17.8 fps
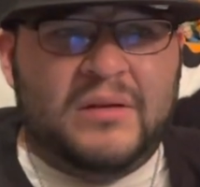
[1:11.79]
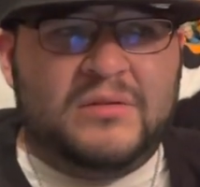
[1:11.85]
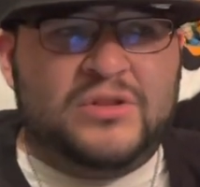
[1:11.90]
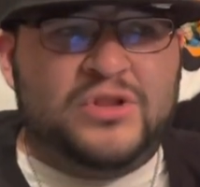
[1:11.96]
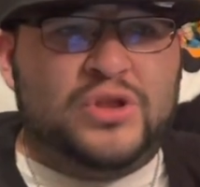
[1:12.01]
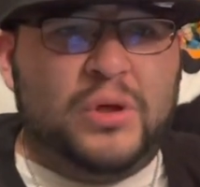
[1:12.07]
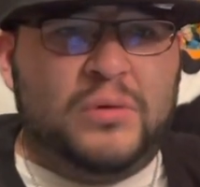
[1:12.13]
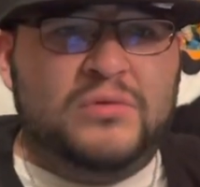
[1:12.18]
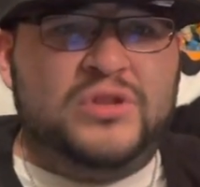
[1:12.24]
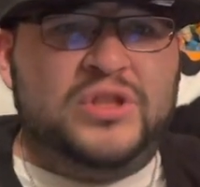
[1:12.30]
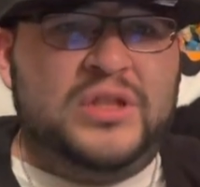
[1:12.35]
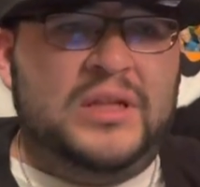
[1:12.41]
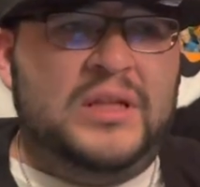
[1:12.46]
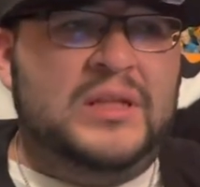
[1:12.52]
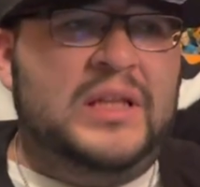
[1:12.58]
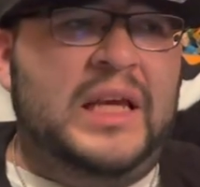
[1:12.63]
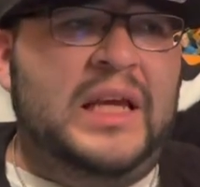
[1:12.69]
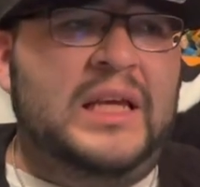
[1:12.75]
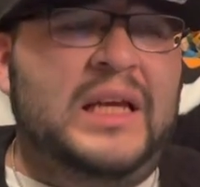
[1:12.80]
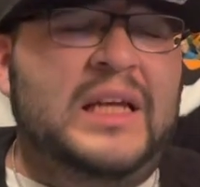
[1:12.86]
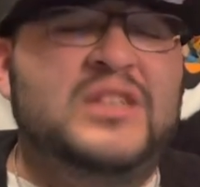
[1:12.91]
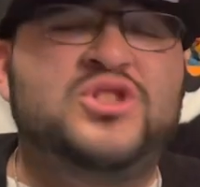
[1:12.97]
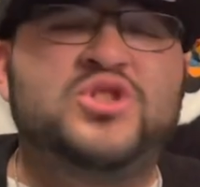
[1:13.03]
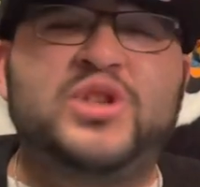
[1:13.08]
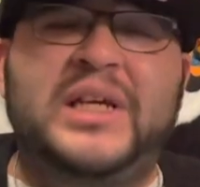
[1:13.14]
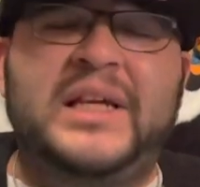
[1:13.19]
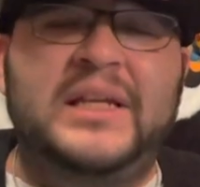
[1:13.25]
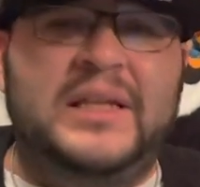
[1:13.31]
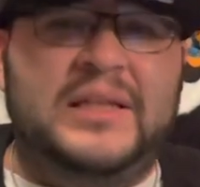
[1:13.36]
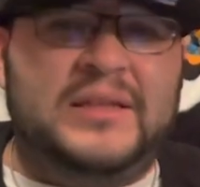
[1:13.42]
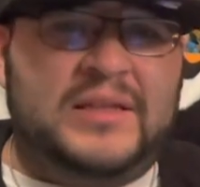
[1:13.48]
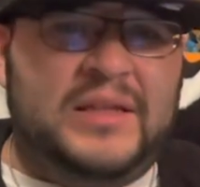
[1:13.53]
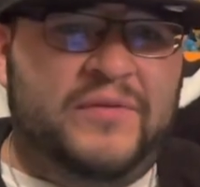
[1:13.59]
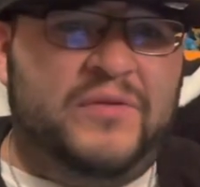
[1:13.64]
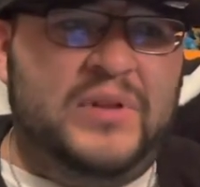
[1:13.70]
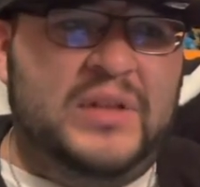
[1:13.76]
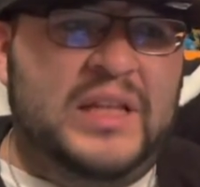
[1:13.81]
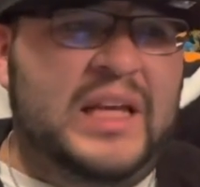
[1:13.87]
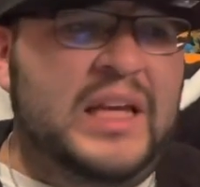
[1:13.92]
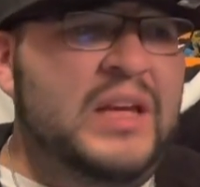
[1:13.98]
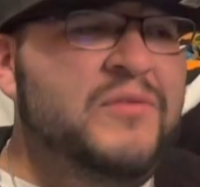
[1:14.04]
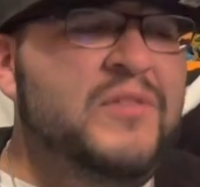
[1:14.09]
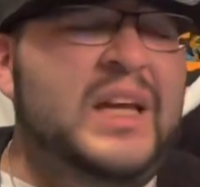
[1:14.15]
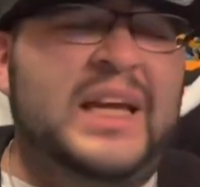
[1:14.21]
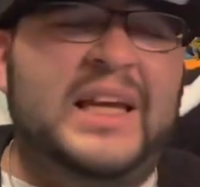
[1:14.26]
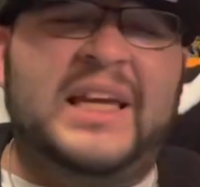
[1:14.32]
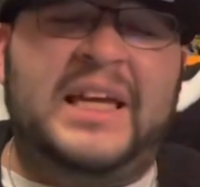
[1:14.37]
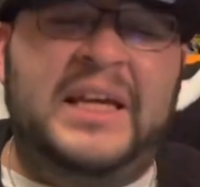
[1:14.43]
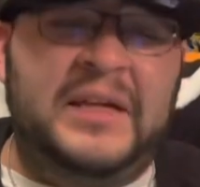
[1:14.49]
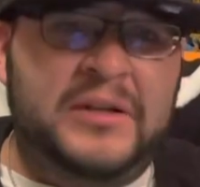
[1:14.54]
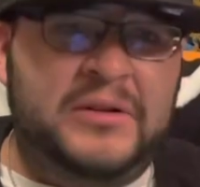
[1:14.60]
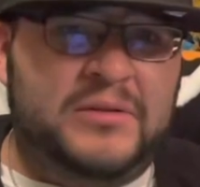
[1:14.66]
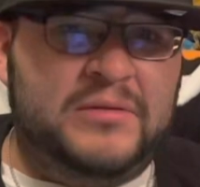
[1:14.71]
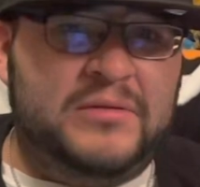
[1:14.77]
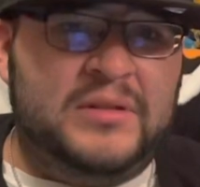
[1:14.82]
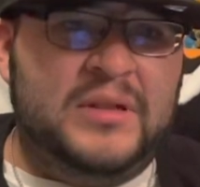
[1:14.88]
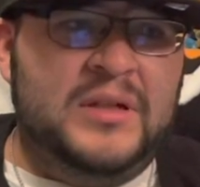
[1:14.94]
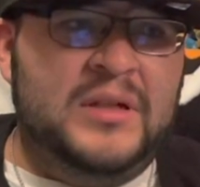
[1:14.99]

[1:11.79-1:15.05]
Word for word: Shoji, they get treated differently. They even get killed.